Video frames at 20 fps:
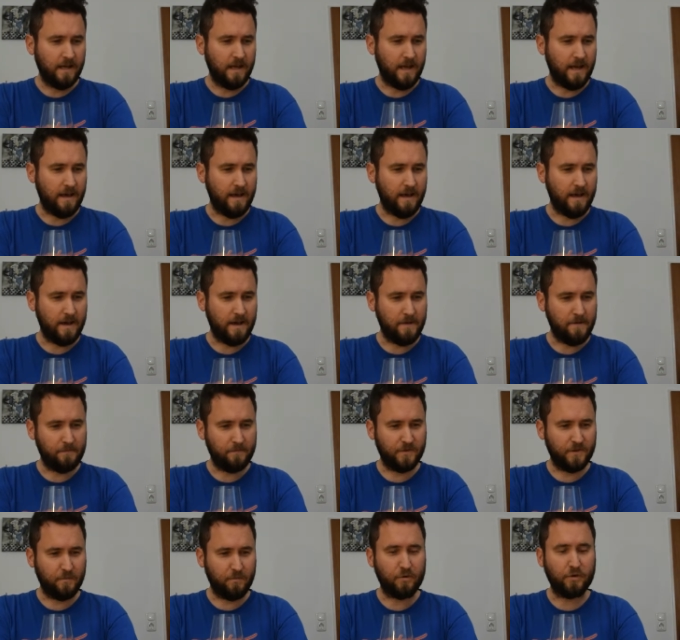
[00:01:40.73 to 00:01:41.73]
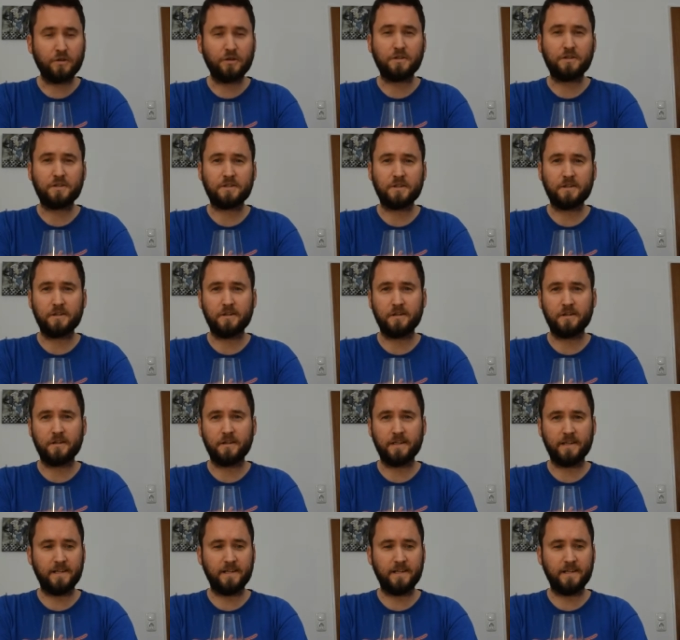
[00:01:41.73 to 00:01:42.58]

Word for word: And the producer